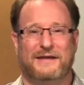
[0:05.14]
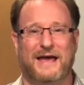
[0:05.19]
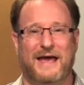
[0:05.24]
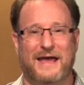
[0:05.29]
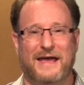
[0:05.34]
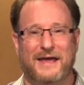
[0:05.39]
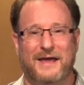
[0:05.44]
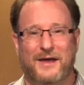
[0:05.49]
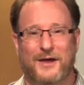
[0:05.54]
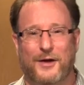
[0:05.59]
the
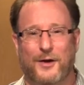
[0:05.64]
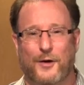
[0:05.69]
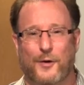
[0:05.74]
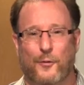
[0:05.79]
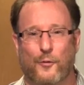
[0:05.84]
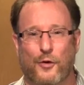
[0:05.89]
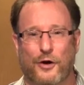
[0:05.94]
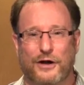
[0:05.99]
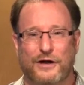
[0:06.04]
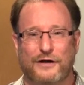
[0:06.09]
day,
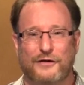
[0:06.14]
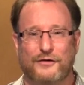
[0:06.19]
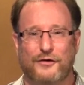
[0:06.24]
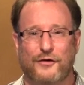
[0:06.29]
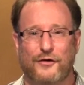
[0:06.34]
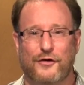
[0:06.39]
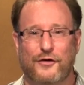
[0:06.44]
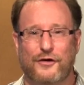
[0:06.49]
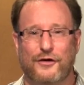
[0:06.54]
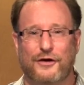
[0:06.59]
we're going to
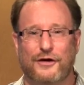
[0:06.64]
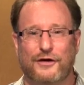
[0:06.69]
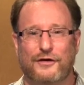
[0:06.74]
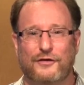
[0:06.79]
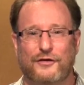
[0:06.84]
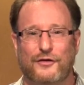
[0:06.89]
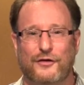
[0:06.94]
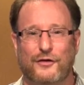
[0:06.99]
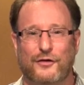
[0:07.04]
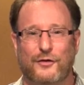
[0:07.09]
turn
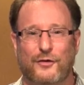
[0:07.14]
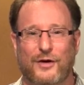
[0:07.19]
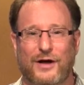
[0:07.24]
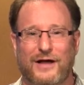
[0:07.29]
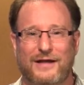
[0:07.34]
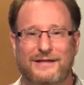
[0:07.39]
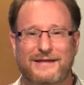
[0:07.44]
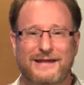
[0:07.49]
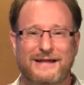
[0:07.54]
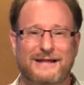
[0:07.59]
to
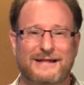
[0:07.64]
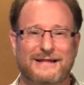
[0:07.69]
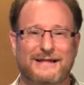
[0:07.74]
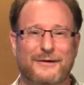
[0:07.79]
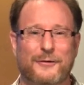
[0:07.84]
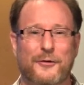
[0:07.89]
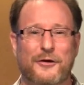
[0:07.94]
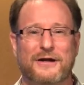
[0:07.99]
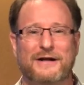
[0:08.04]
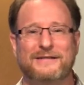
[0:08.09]
a
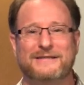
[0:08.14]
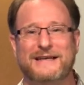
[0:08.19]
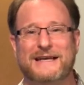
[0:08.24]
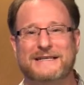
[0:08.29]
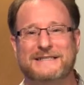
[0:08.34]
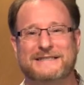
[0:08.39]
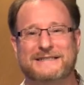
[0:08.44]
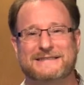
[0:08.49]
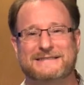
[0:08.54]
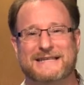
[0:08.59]
little
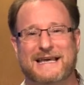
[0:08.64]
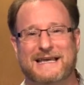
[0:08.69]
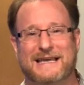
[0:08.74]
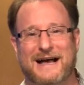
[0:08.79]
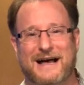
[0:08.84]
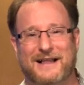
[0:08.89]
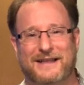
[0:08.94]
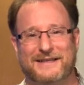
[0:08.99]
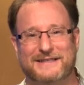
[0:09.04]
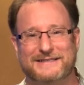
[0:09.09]
organizational
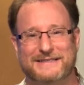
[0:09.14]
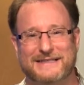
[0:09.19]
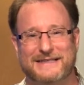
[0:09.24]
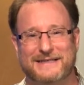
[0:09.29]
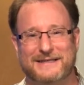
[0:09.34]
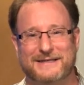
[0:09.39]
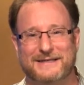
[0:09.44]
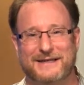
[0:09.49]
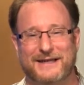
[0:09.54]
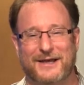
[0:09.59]
psychology.
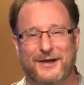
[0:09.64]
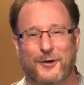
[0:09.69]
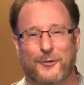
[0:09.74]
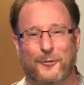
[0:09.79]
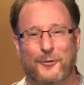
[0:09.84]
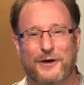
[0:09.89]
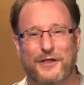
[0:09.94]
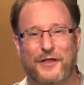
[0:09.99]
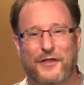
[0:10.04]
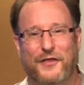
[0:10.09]
And
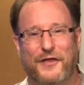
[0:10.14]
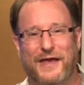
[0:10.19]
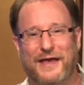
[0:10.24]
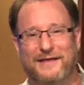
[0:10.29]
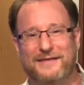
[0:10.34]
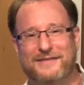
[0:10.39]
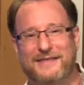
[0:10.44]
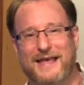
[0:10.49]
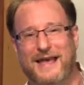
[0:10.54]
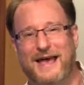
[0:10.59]
one of the
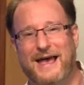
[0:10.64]
things